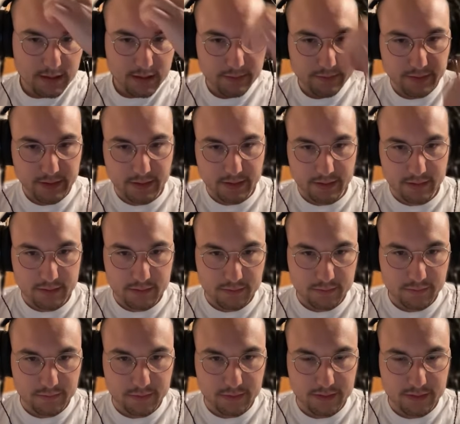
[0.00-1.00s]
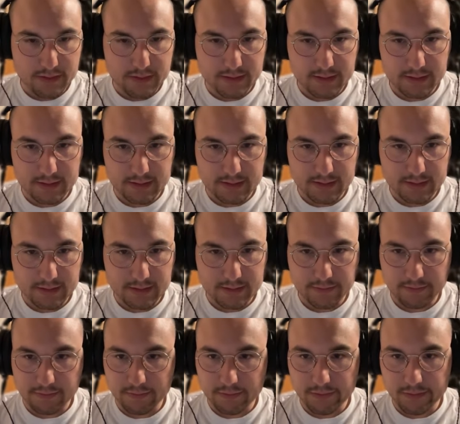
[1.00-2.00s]
We can go for
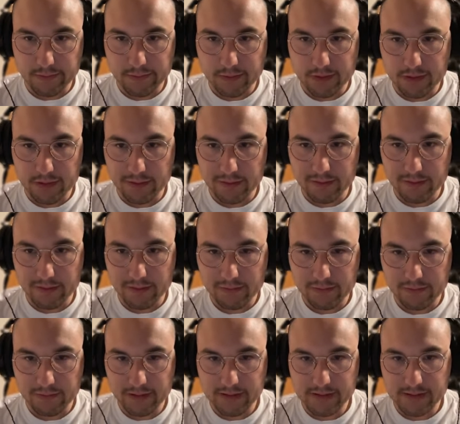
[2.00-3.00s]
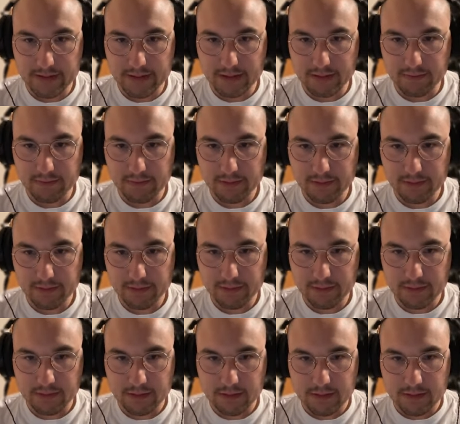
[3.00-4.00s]
41, raise it up,
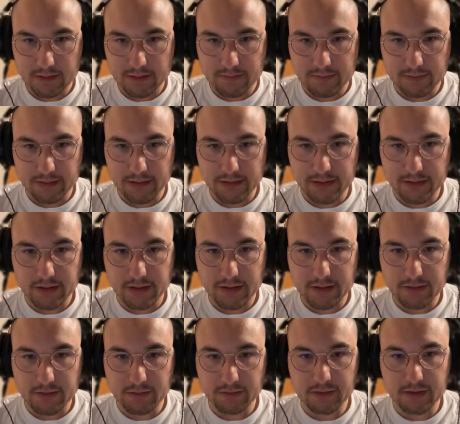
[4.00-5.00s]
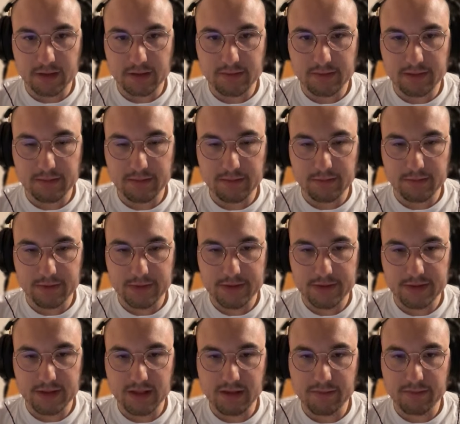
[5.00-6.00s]
make the cube a little bit more
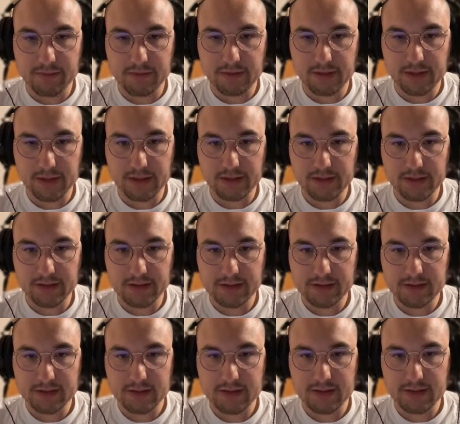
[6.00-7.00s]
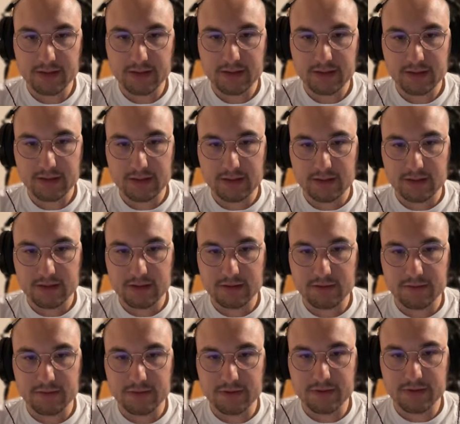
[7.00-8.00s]
steeper like this.
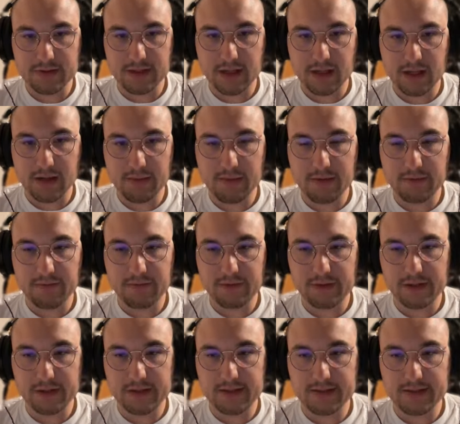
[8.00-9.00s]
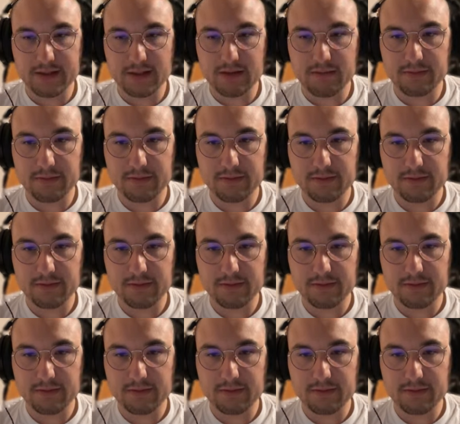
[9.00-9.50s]
We're just aiming for that sub.